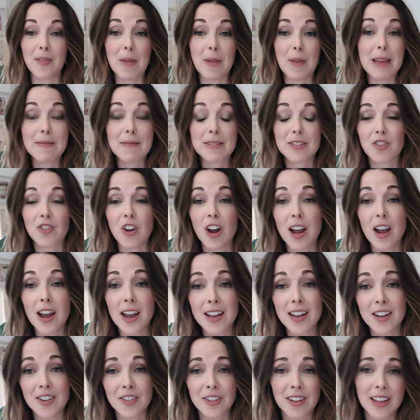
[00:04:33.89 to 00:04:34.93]
baby's crying
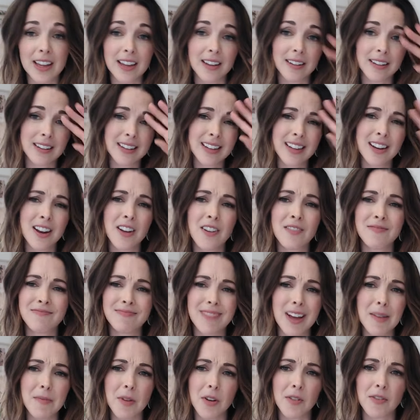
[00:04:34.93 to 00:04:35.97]
and you're like, you know,
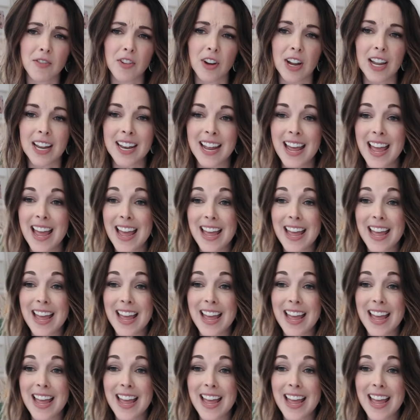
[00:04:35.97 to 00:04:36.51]
I'm over it.